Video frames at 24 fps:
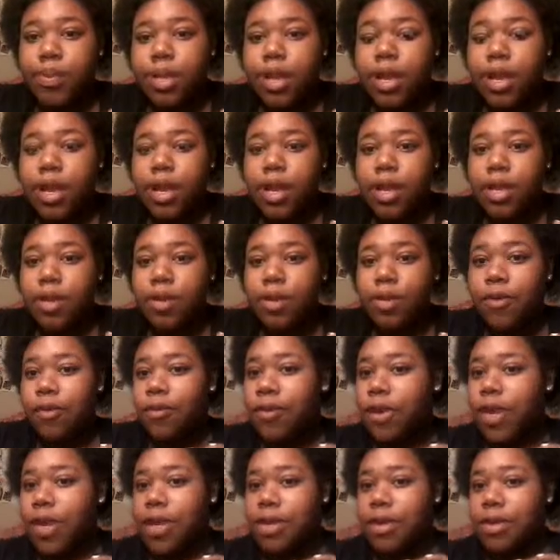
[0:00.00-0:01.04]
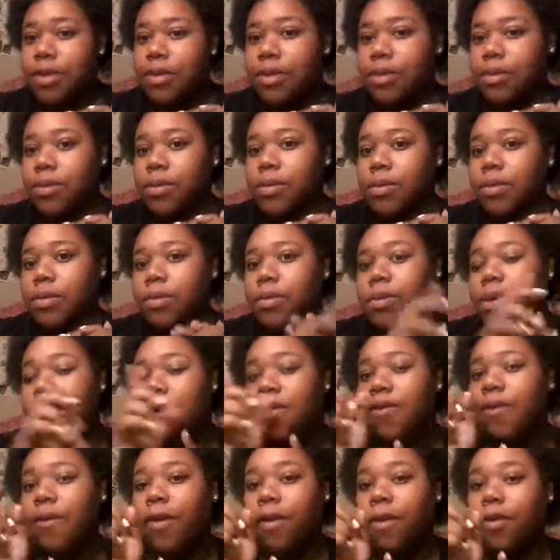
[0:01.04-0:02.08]
And don't forget to go
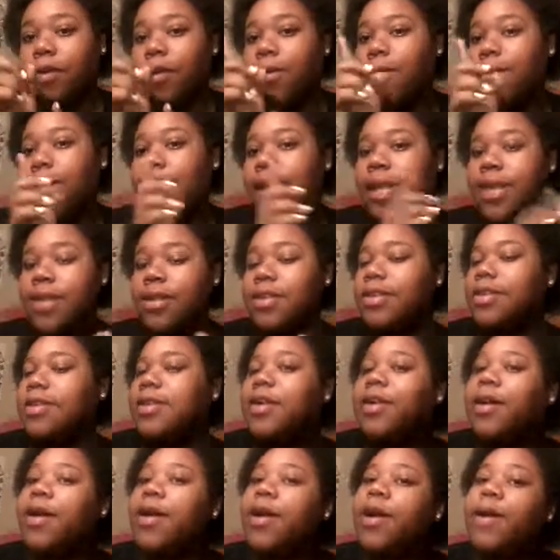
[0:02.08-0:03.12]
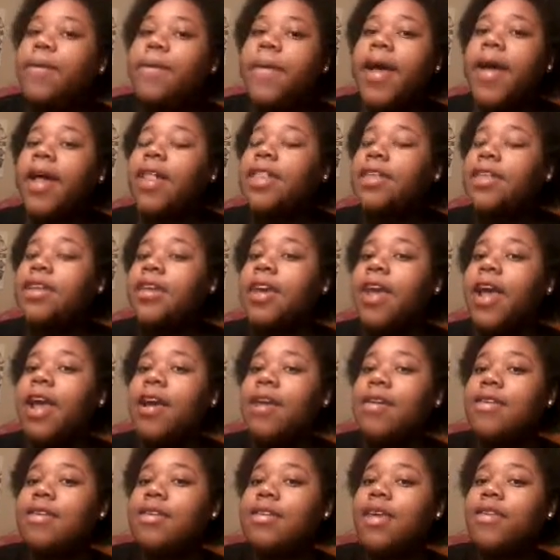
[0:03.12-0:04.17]
follow my Instagram at
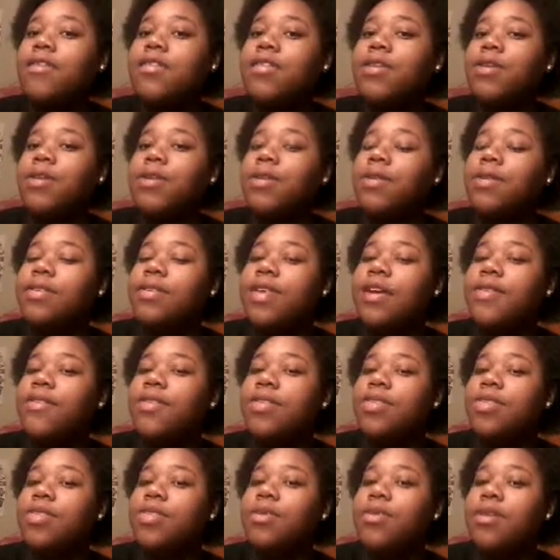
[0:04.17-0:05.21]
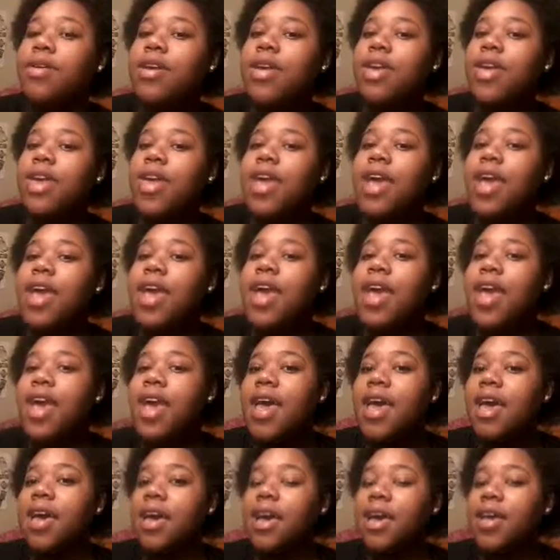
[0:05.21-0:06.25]
LanikaHarris7073.
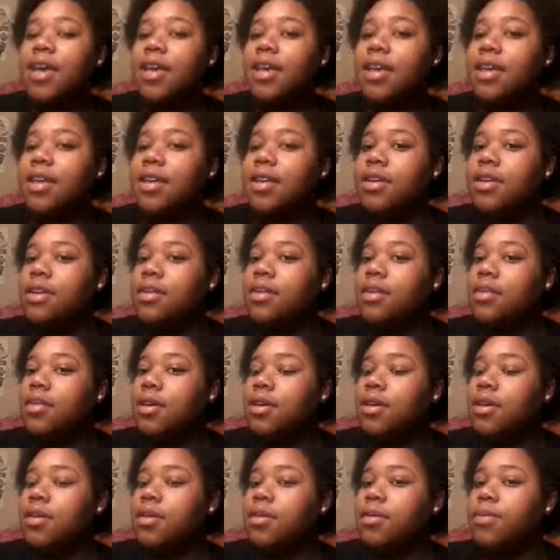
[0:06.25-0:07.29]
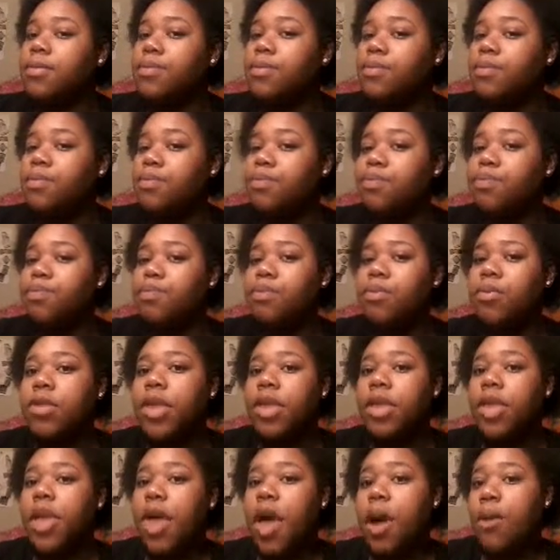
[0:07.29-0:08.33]
And
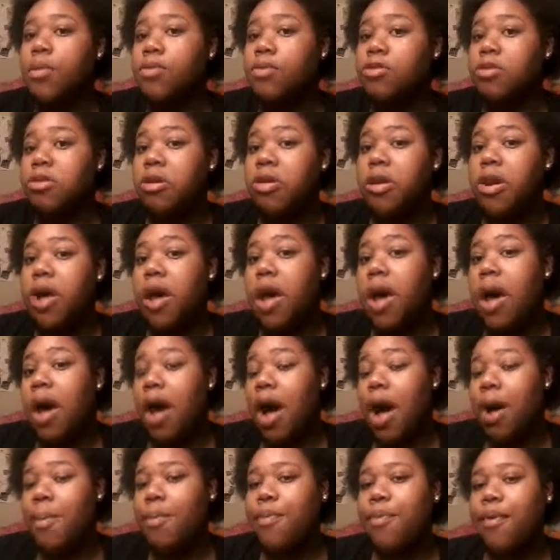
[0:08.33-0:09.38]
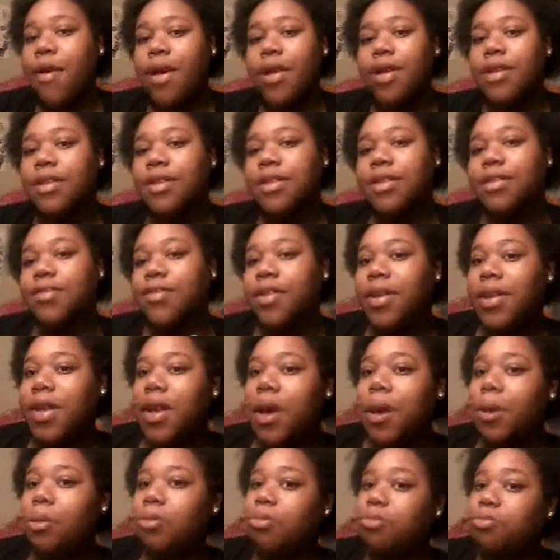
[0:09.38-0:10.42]
yeah, we're just gonna hop right into the
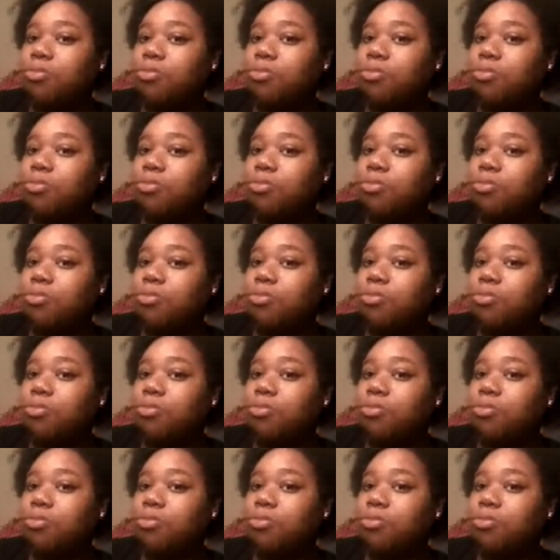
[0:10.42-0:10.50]
video.